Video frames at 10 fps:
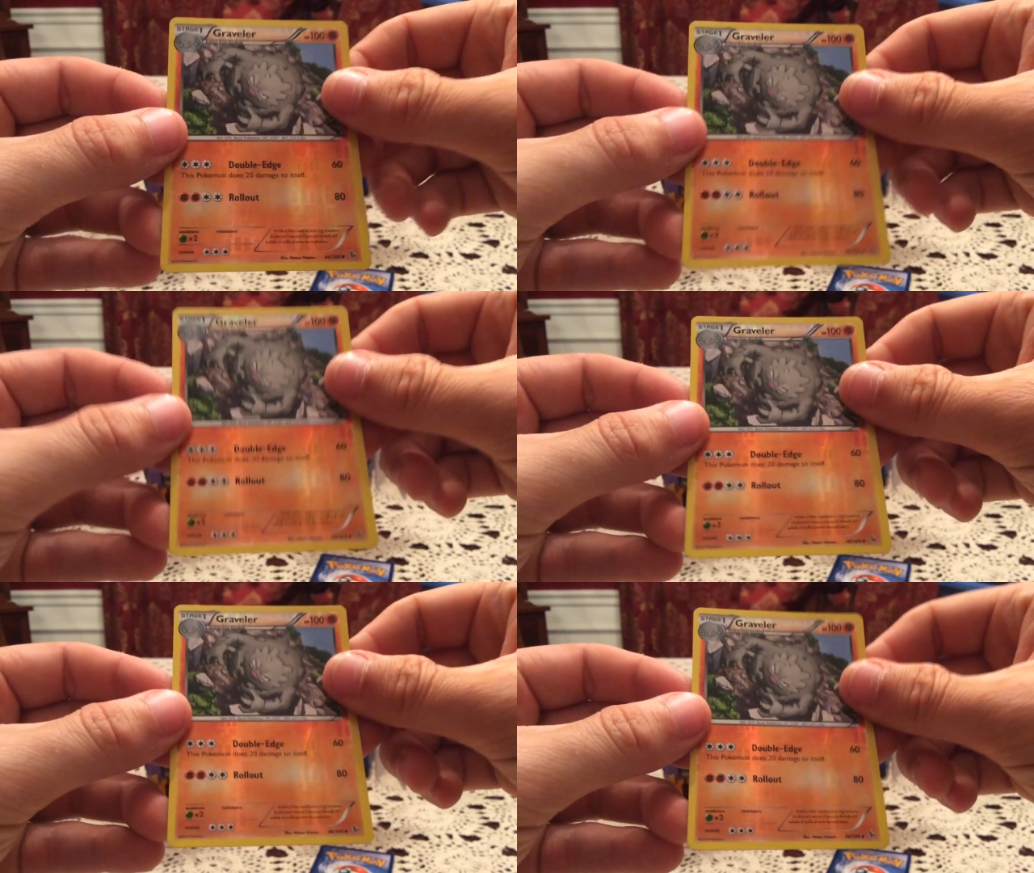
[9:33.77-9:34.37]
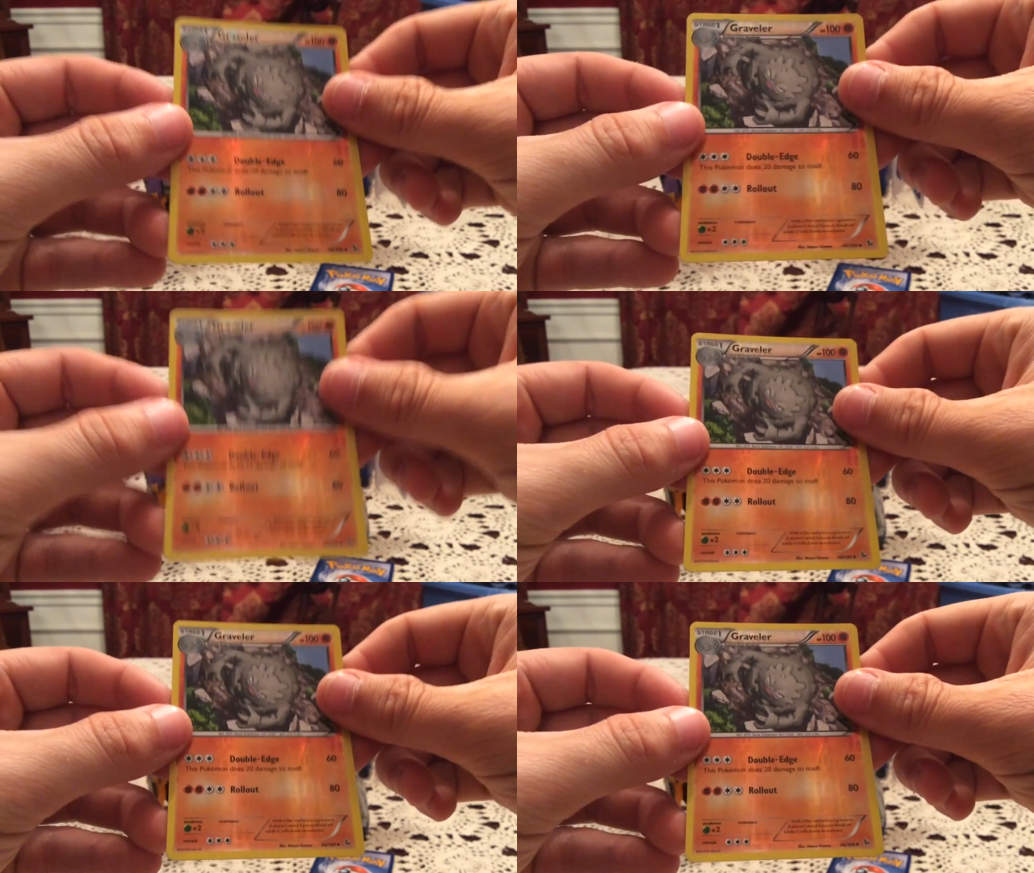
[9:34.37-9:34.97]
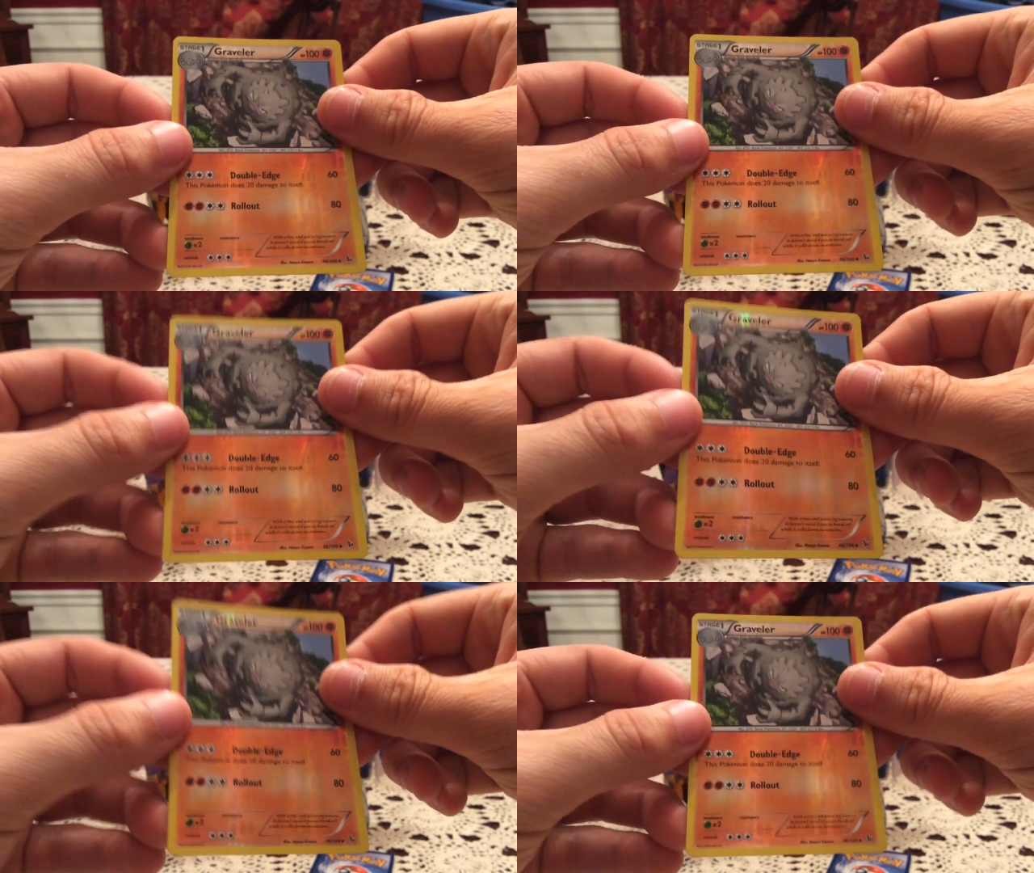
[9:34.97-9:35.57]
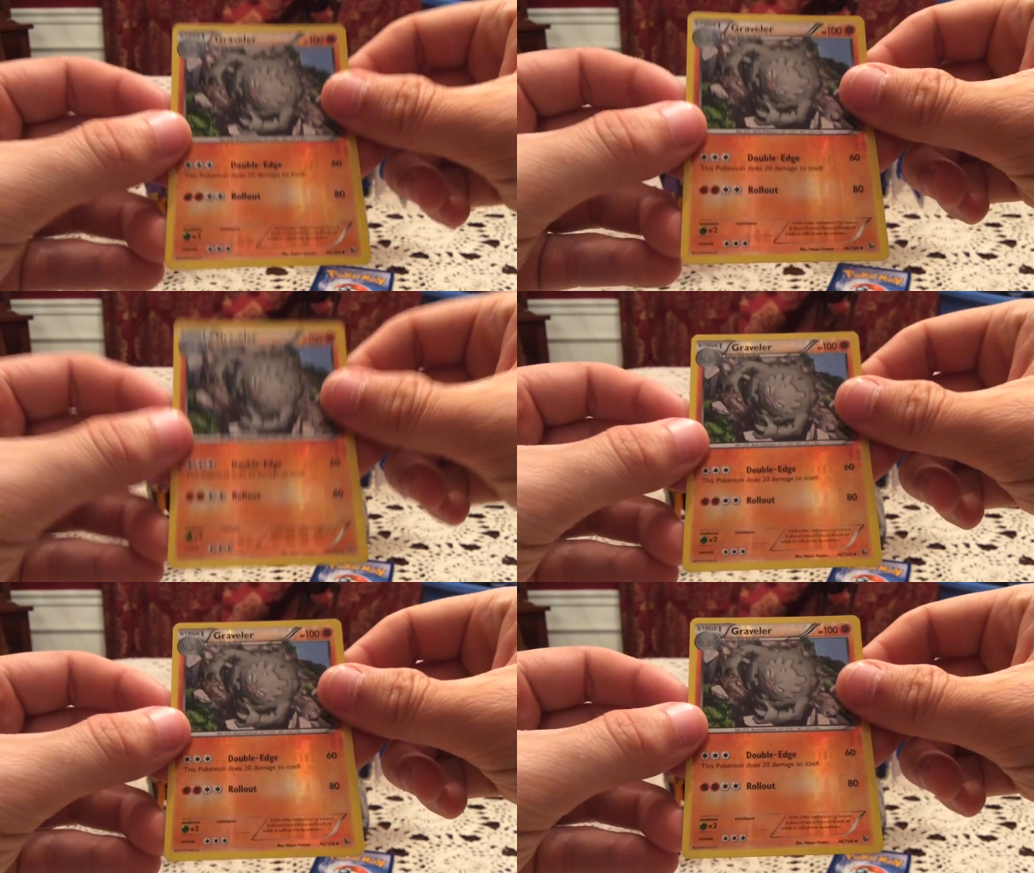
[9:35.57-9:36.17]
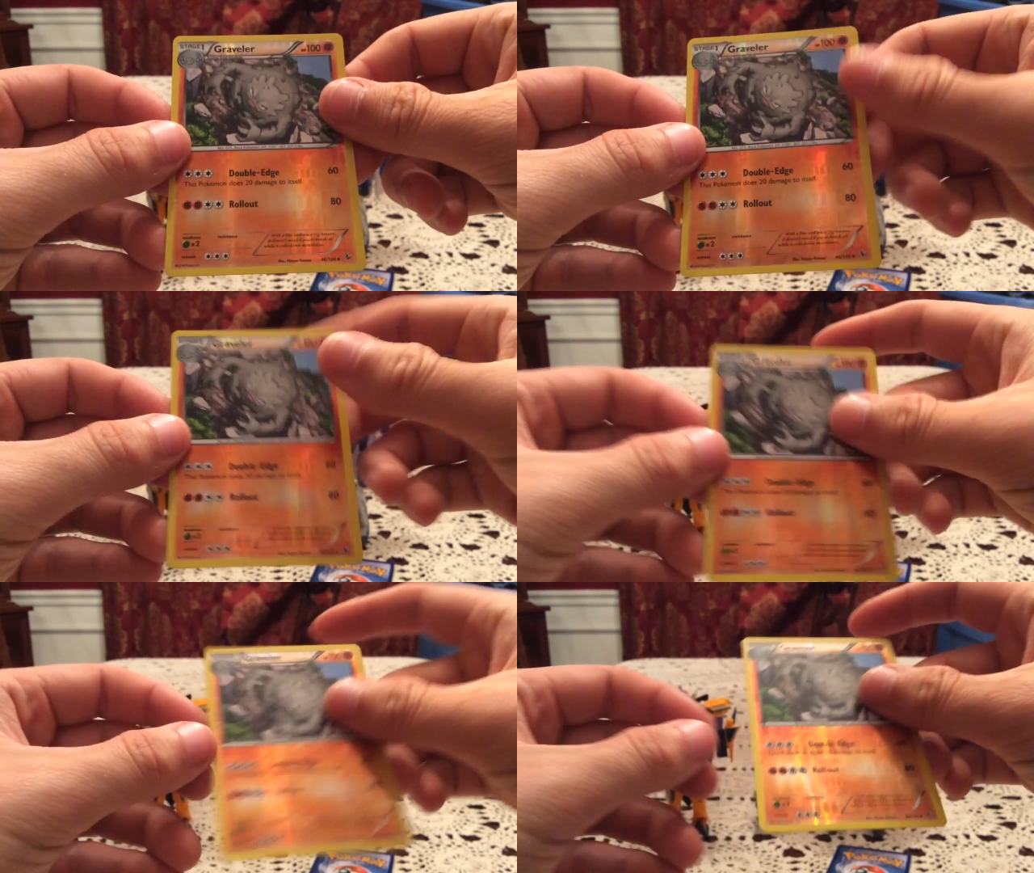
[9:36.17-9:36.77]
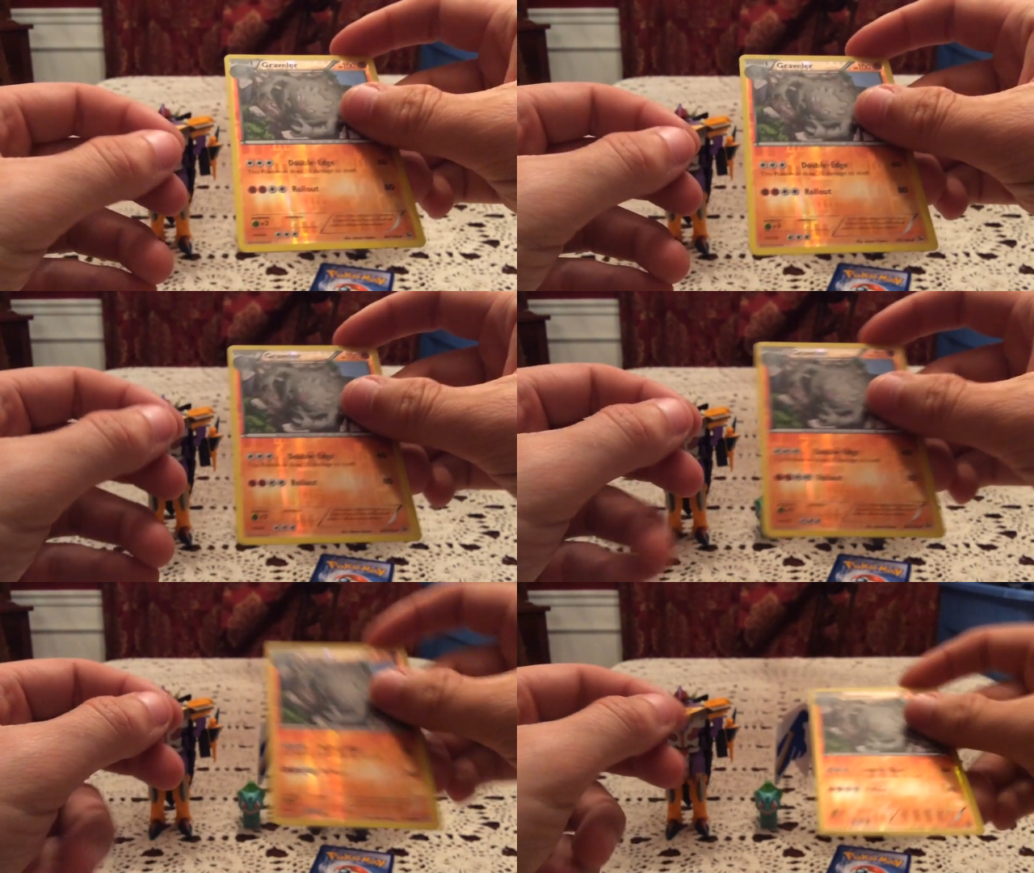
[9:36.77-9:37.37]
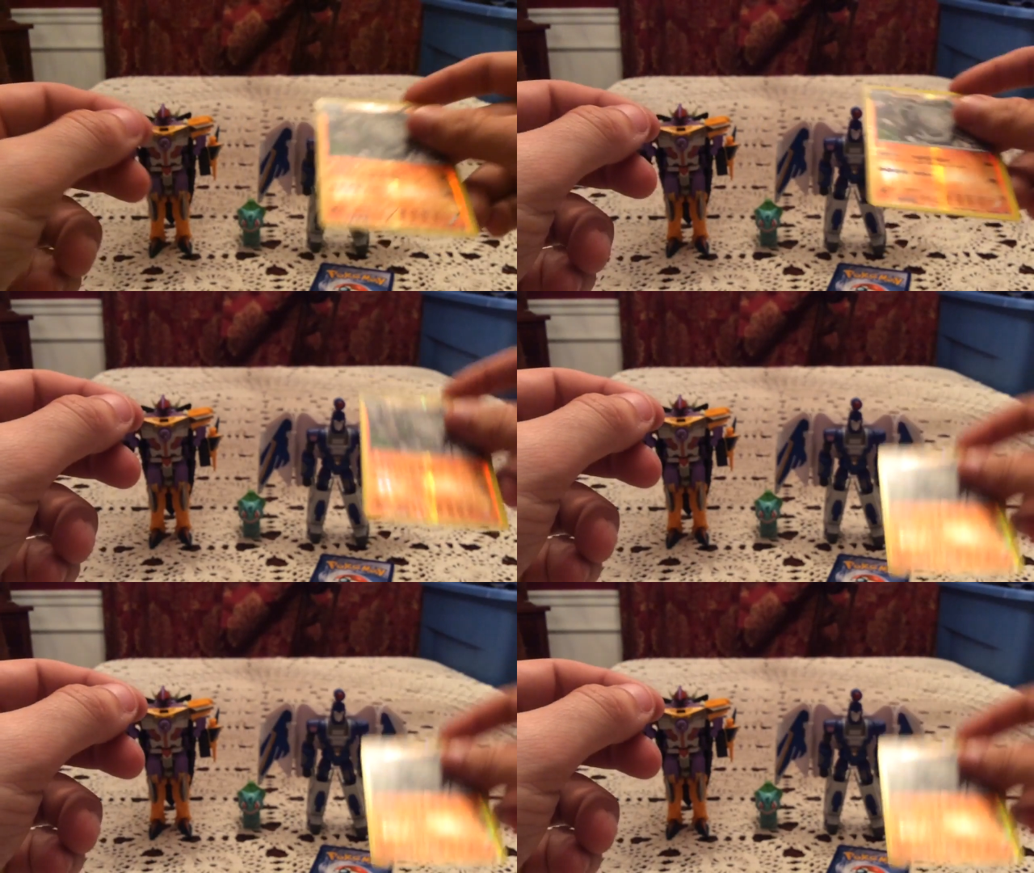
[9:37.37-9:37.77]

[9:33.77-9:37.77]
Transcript: Nobody's mouth can be seen.